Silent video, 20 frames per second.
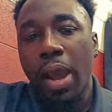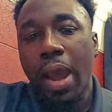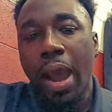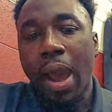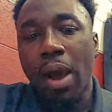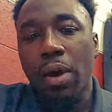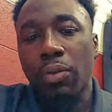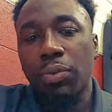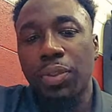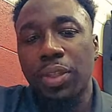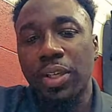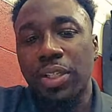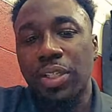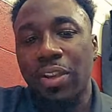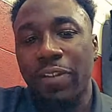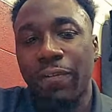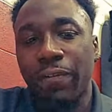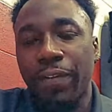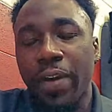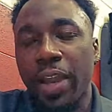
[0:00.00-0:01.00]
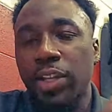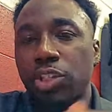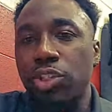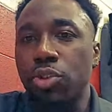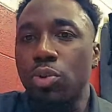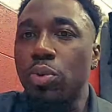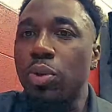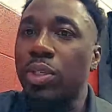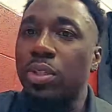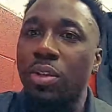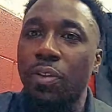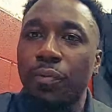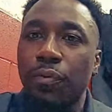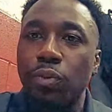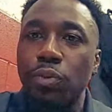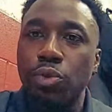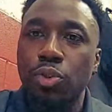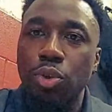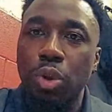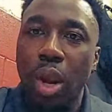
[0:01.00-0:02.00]
how this affects you is
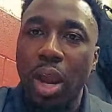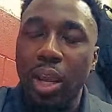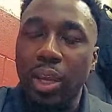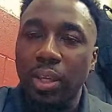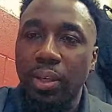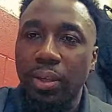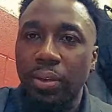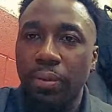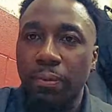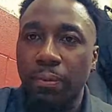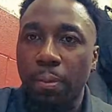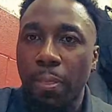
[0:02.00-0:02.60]
if you try it.